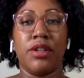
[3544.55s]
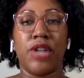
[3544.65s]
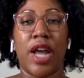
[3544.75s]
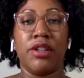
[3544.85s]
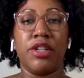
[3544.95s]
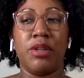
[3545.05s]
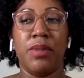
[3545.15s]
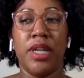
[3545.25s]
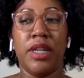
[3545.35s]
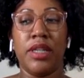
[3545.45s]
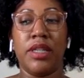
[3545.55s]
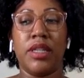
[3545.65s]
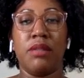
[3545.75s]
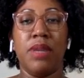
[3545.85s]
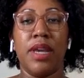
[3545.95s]
challenge me
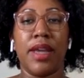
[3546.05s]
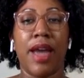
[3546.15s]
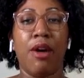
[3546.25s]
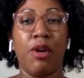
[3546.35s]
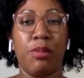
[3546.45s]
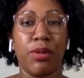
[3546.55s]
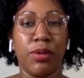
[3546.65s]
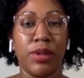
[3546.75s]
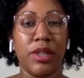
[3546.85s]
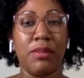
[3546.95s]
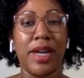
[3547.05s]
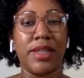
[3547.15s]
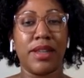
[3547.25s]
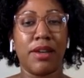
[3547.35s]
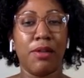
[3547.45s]
to be accountable to
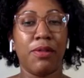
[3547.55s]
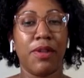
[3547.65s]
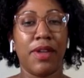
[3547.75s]
myself.